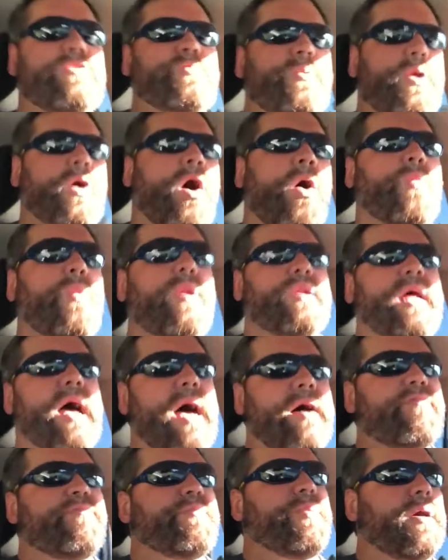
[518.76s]
as we all would
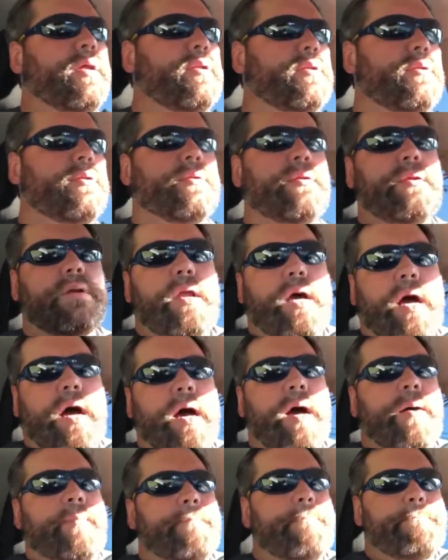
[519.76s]
have, but
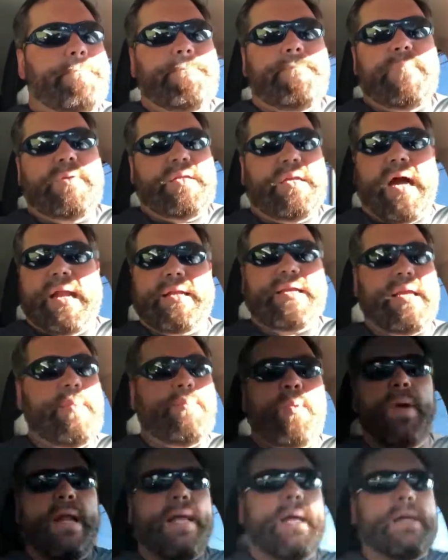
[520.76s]
got to
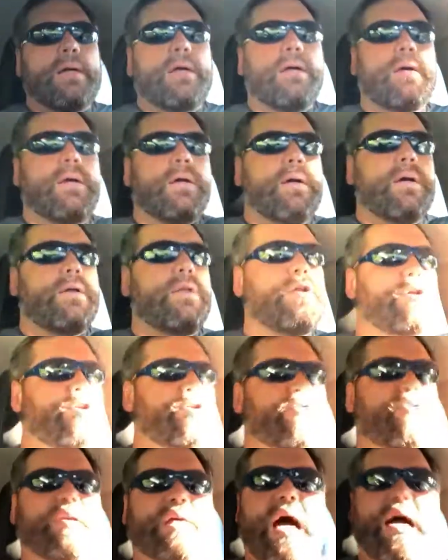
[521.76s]
keep winning. And you
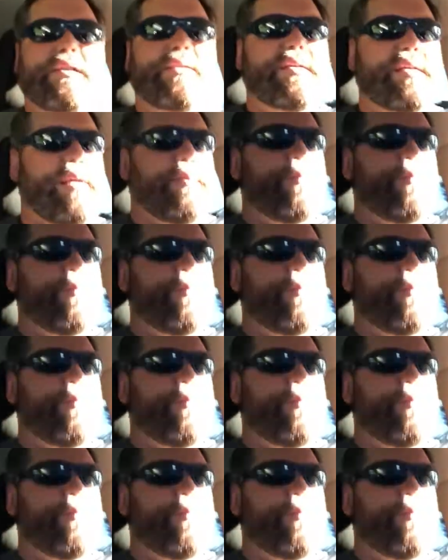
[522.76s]
just got to